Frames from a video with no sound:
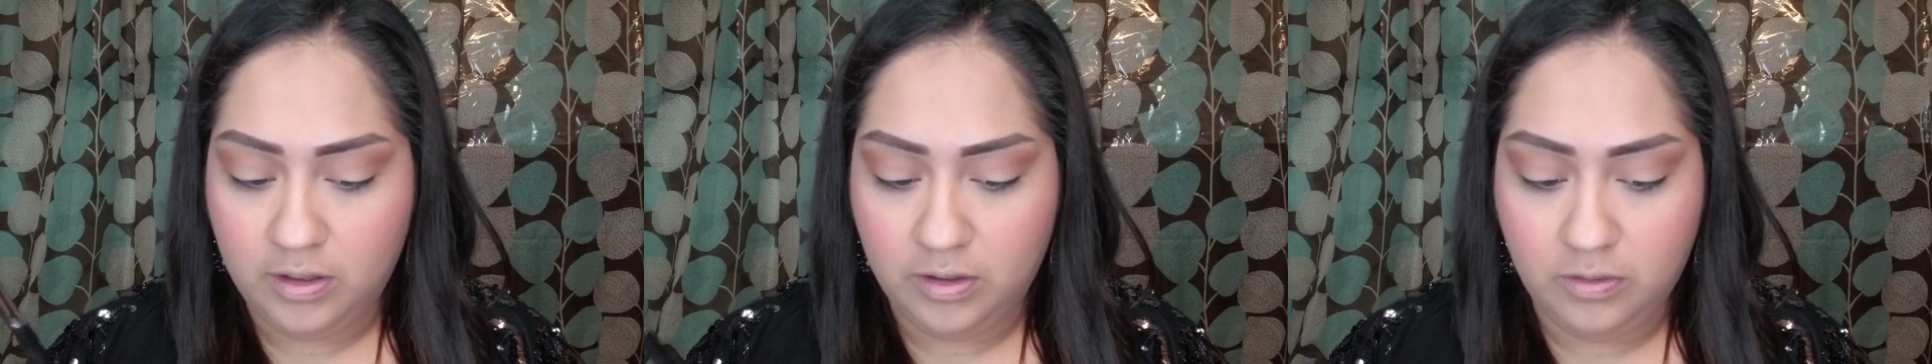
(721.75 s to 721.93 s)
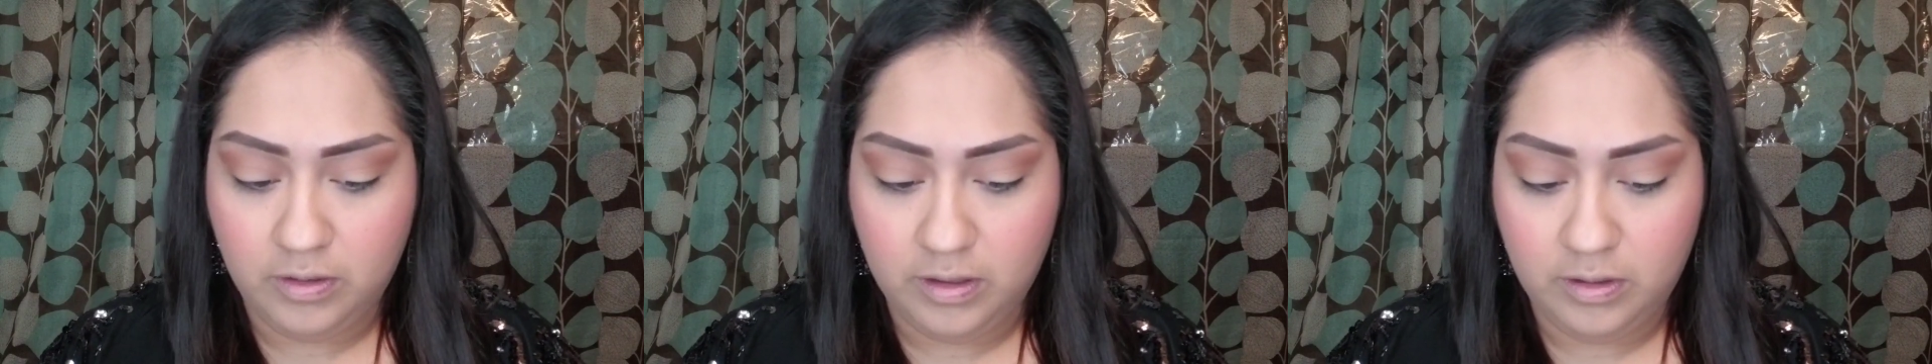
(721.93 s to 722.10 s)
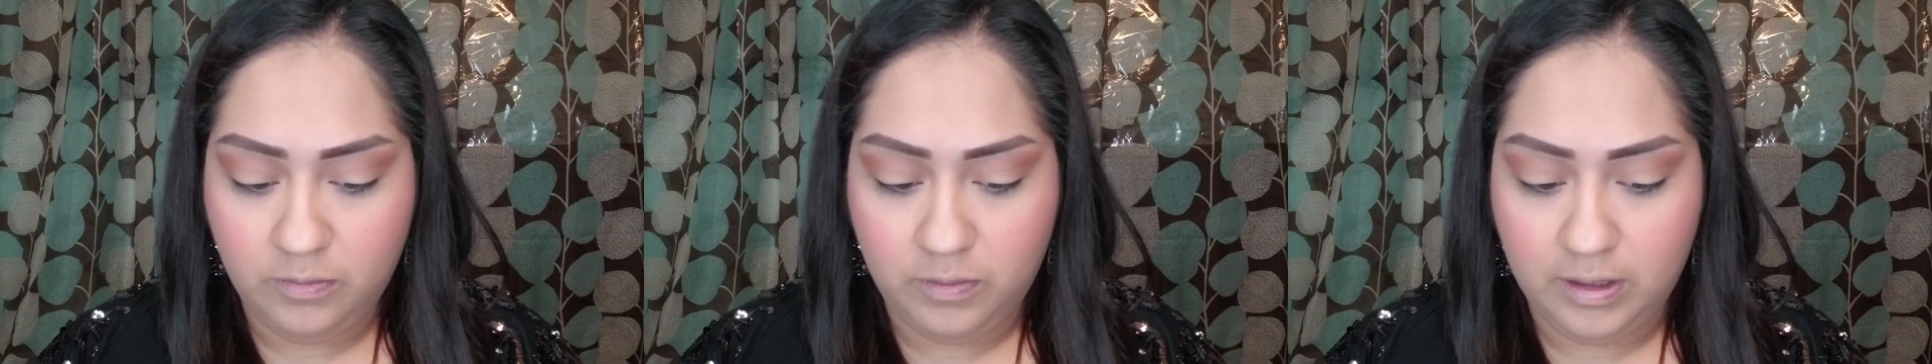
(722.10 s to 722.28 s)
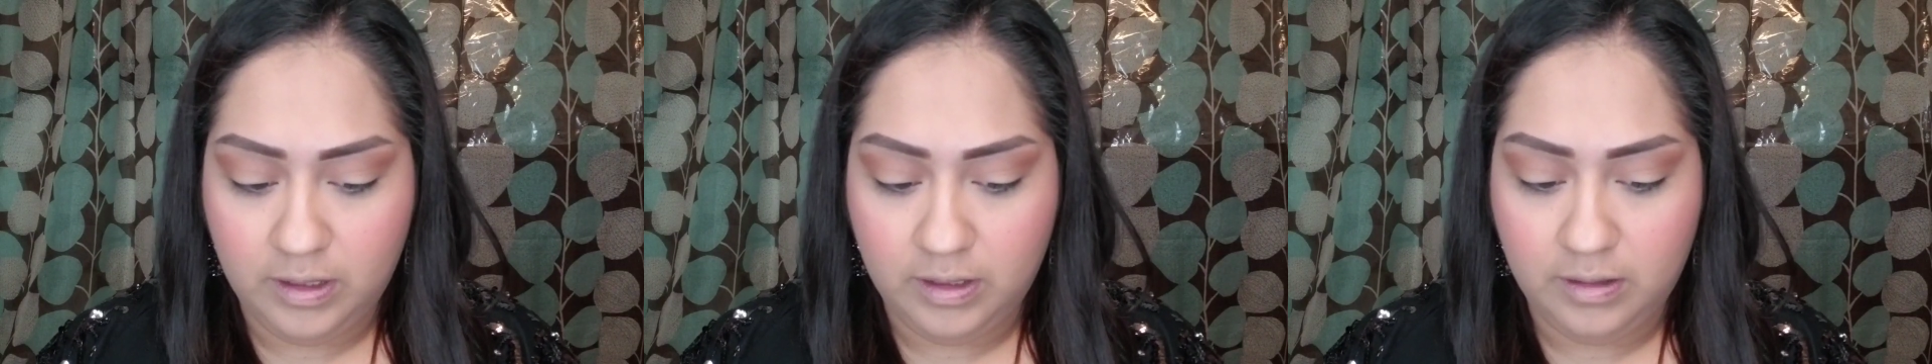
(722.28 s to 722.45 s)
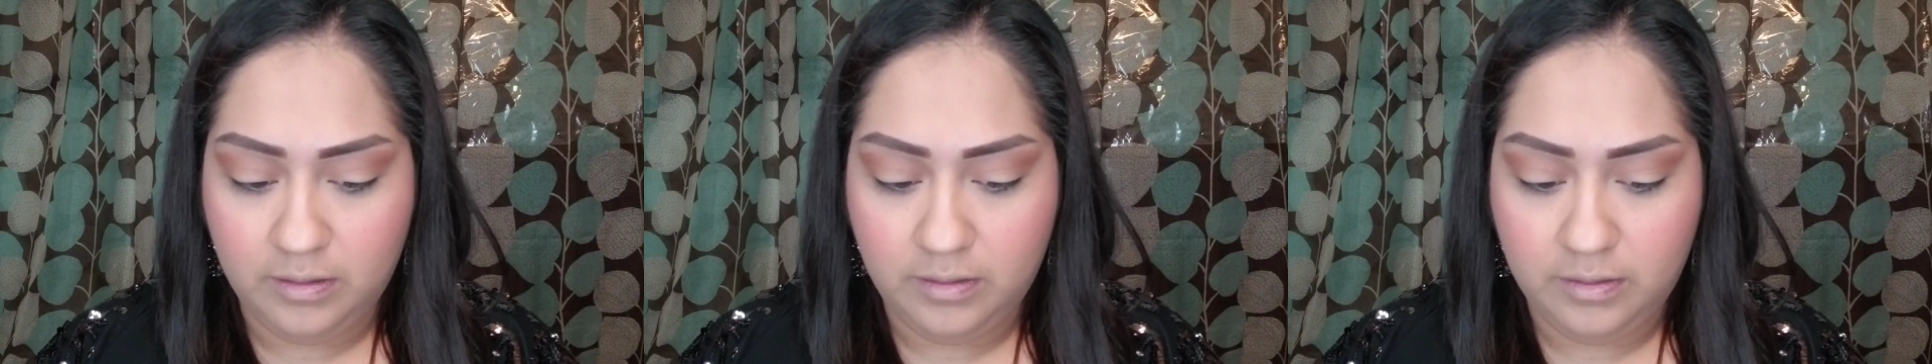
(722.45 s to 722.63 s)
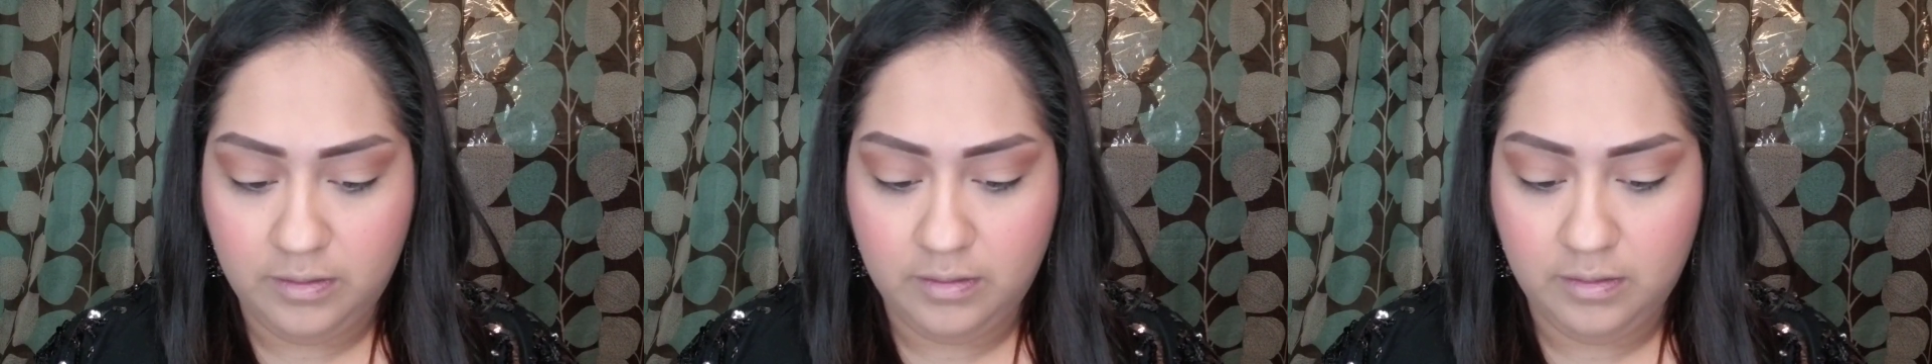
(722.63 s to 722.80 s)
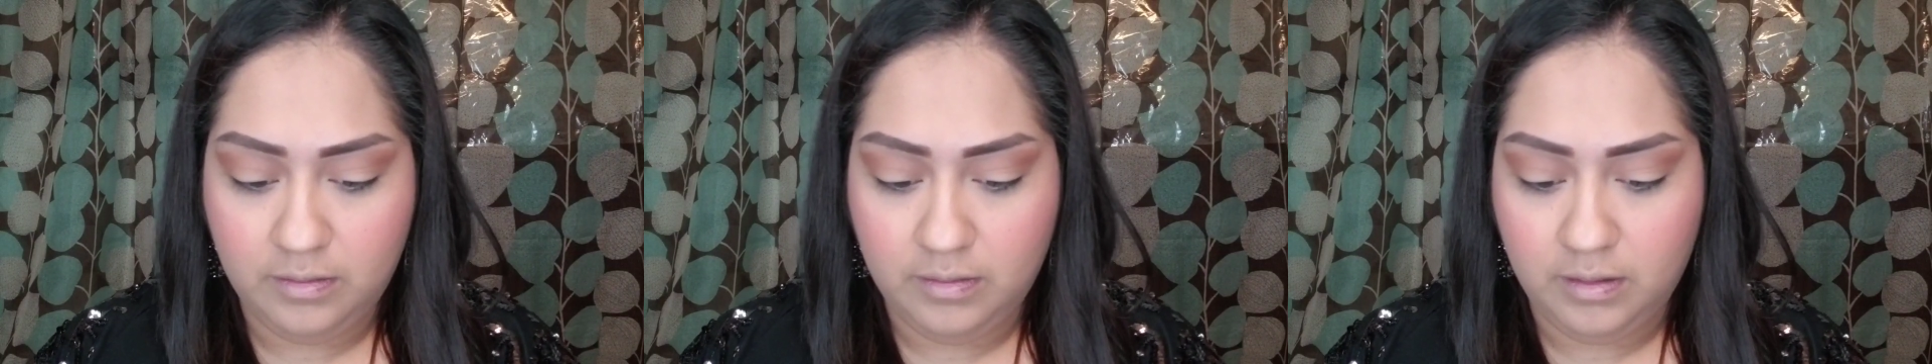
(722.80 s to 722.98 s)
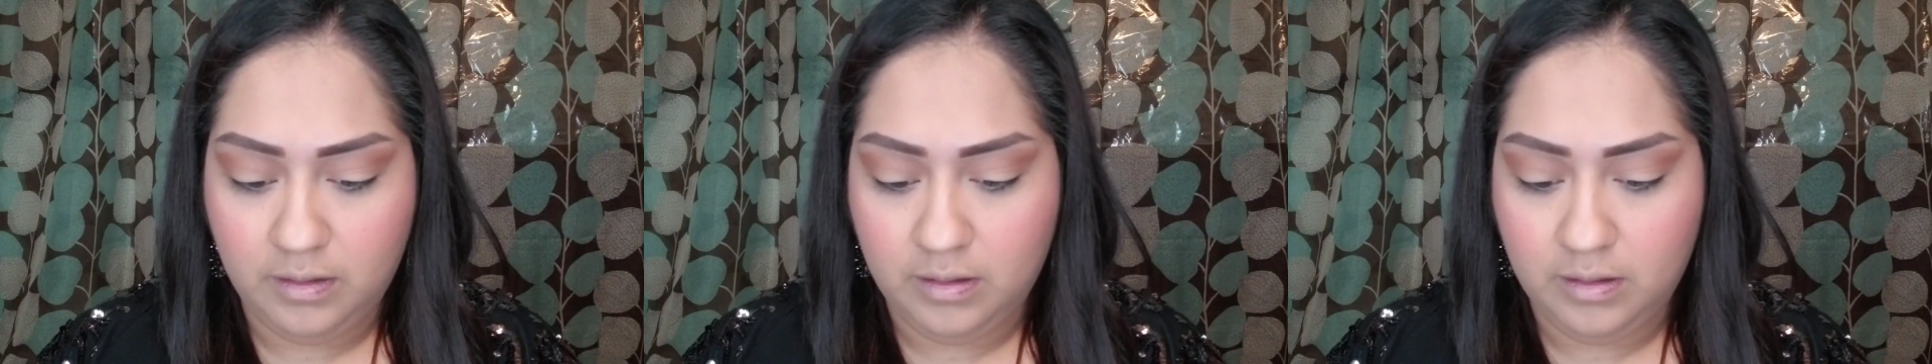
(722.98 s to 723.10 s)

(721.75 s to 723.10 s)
we're gonna go in with